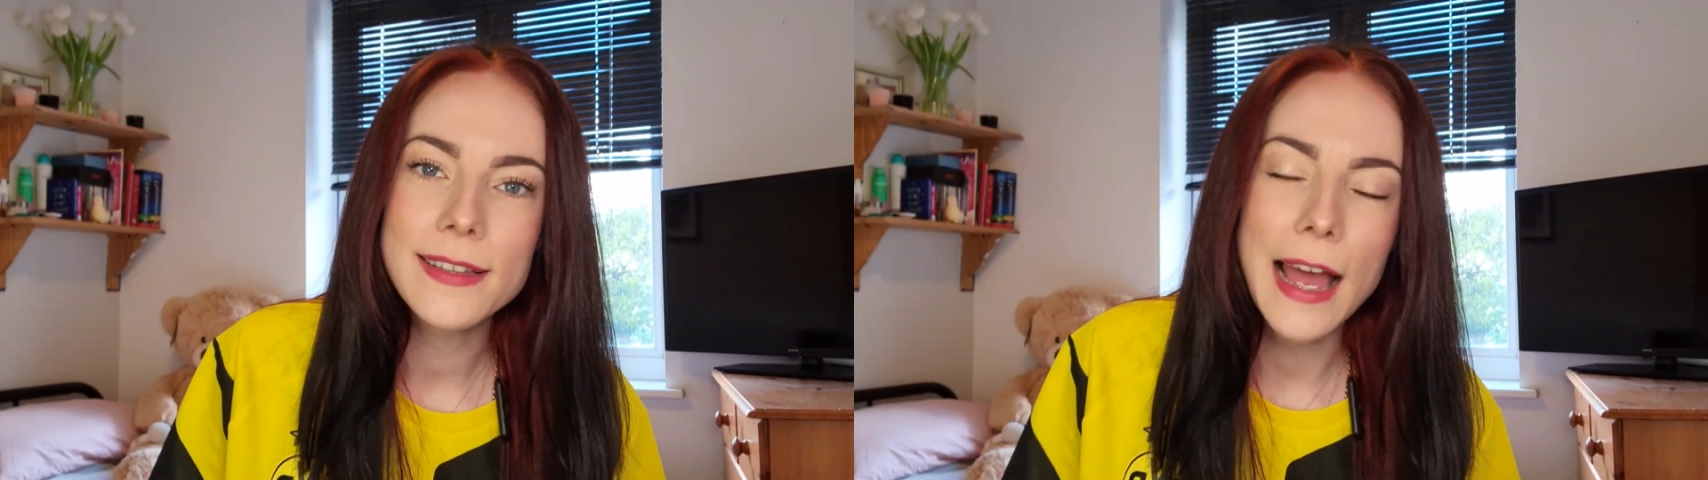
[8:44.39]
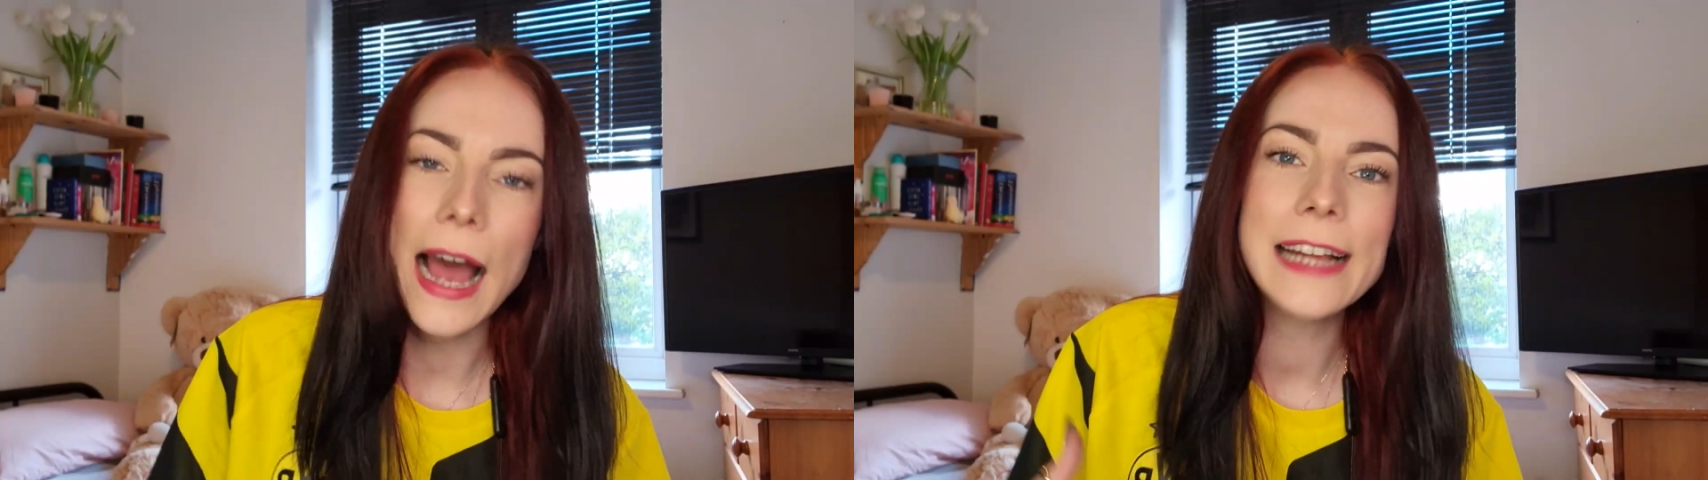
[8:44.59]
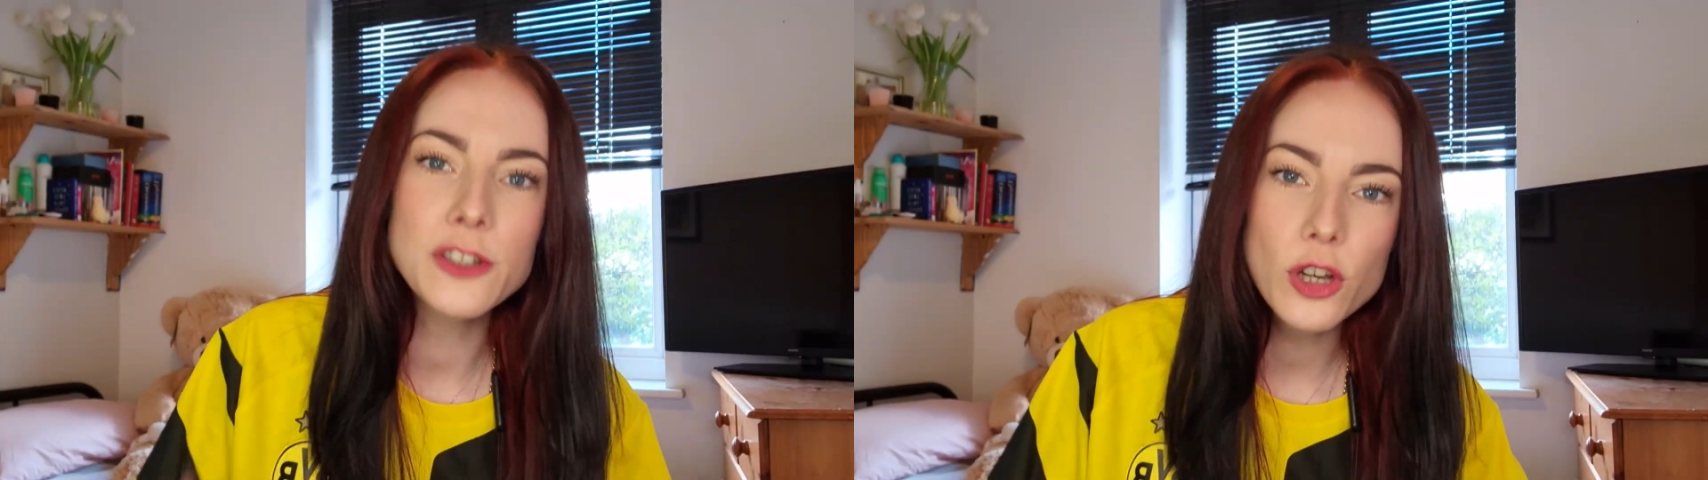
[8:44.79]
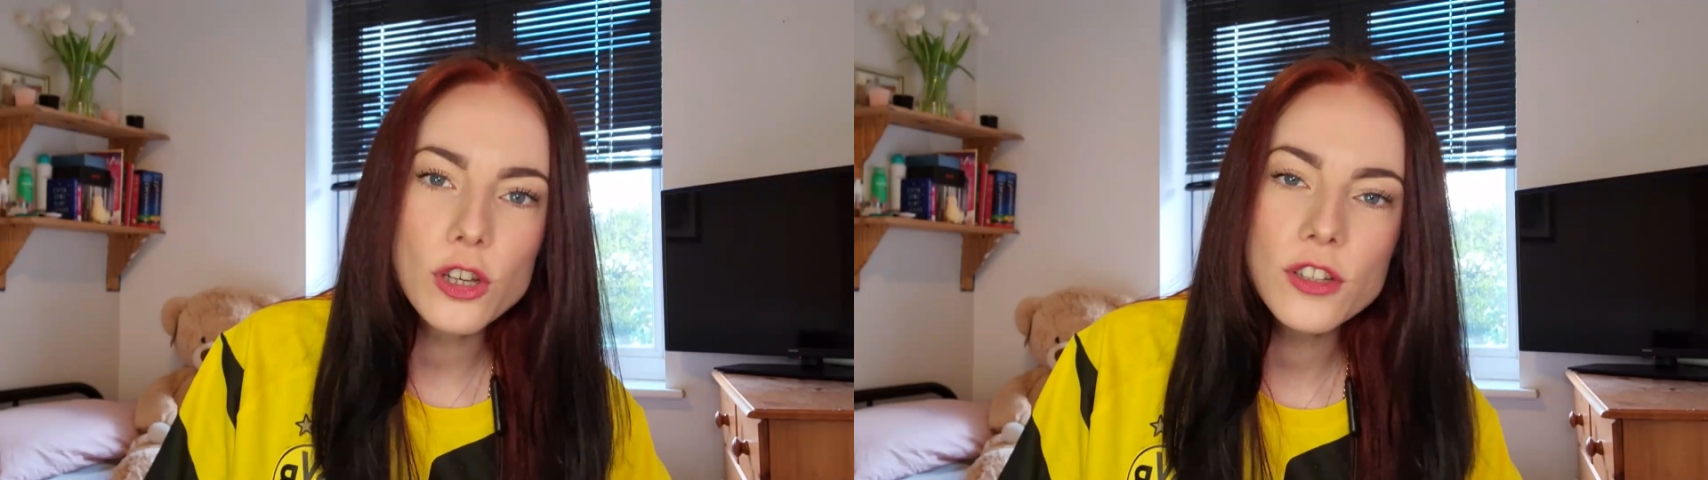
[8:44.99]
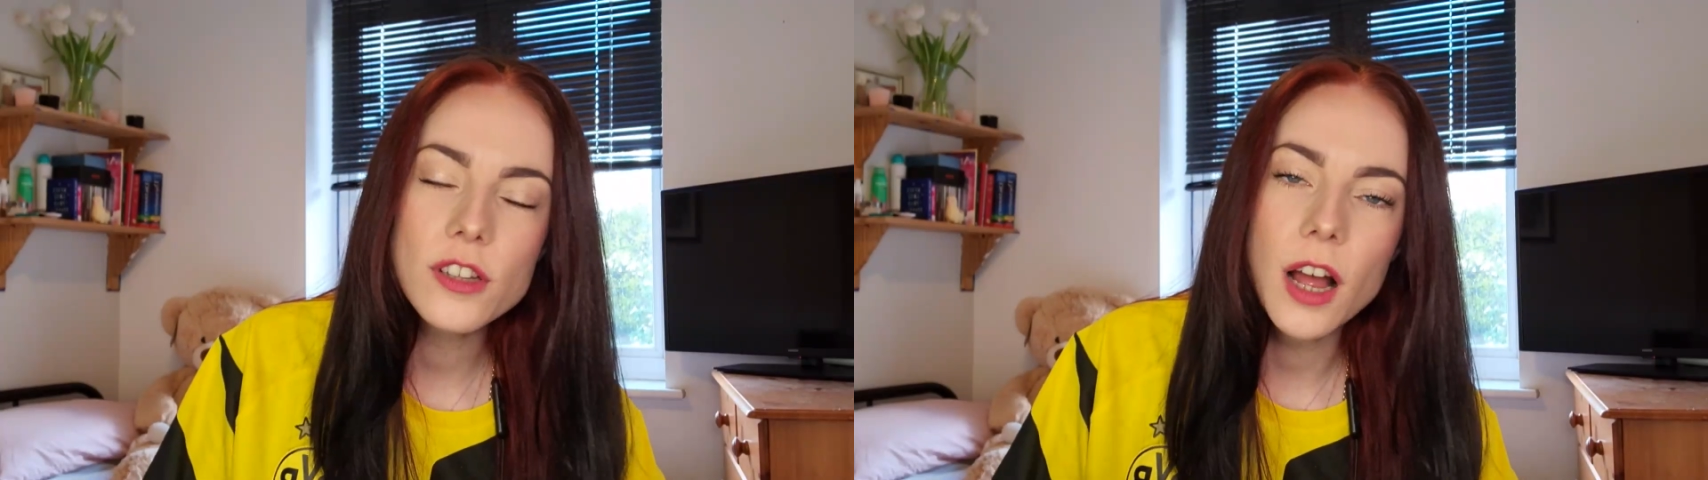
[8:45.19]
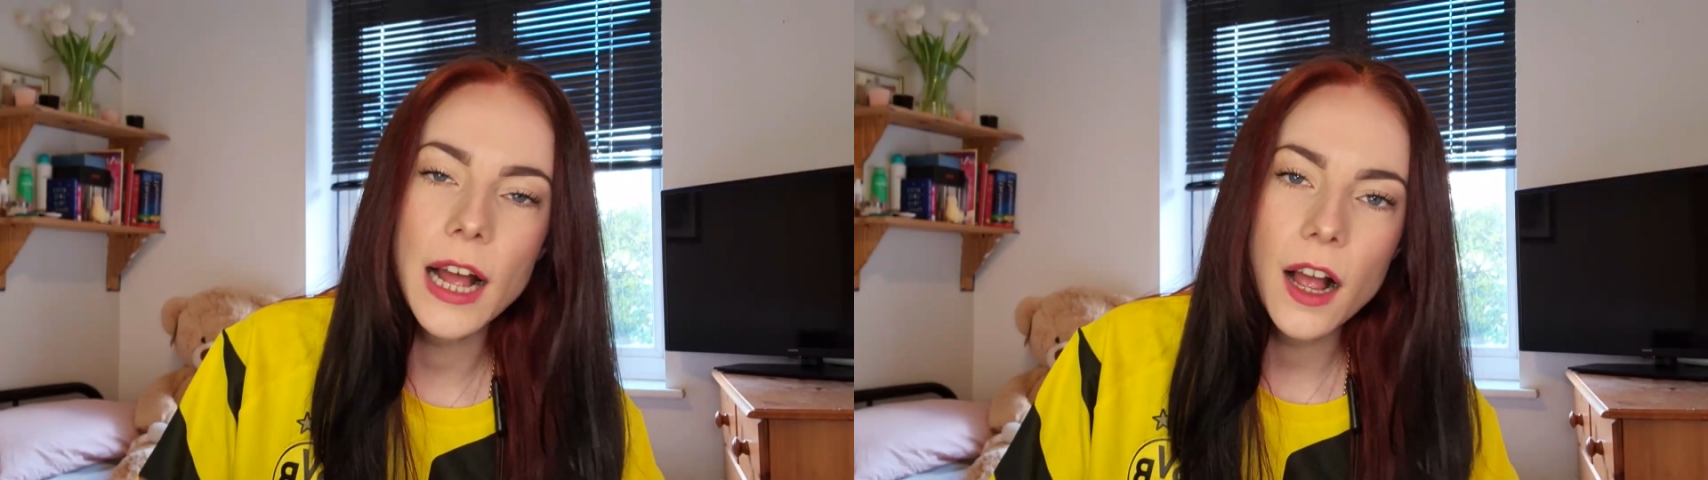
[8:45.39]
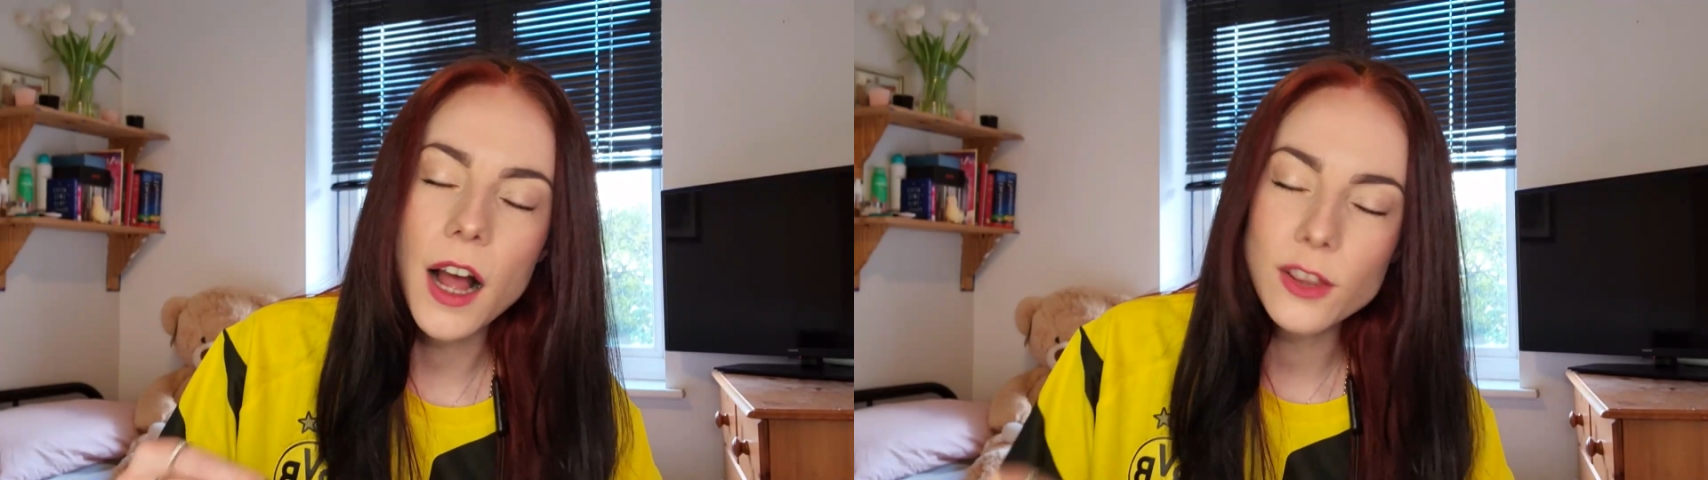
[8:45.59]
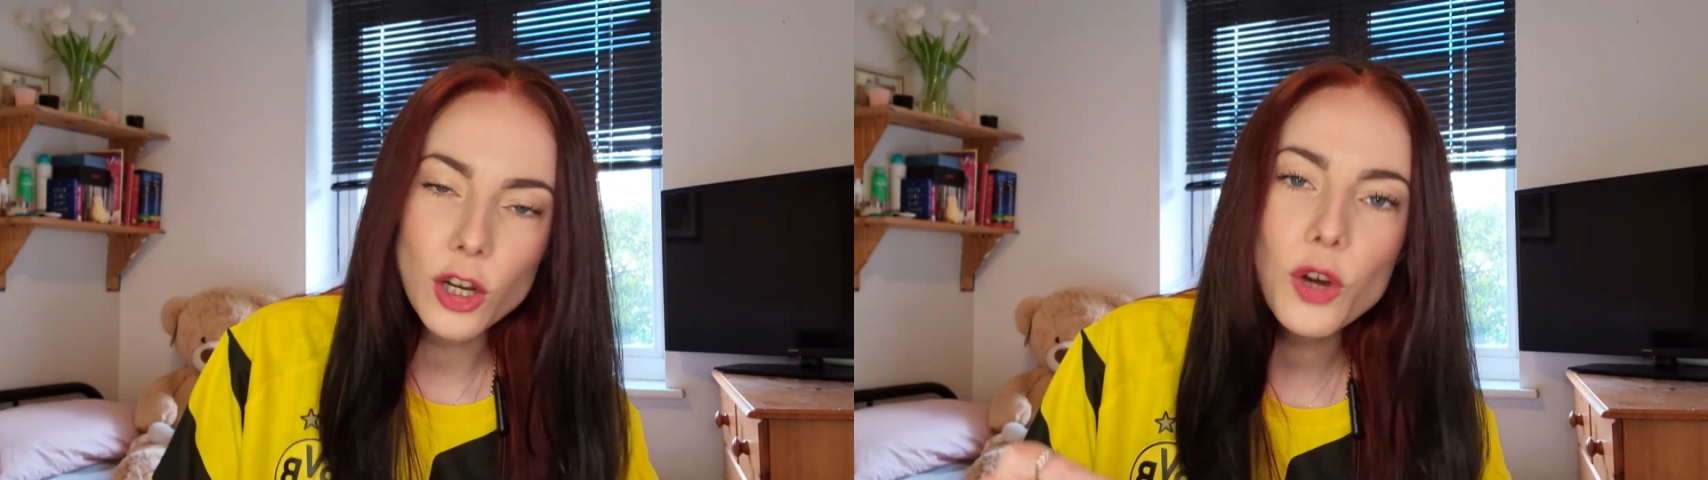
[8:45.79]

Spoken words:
Like, I don't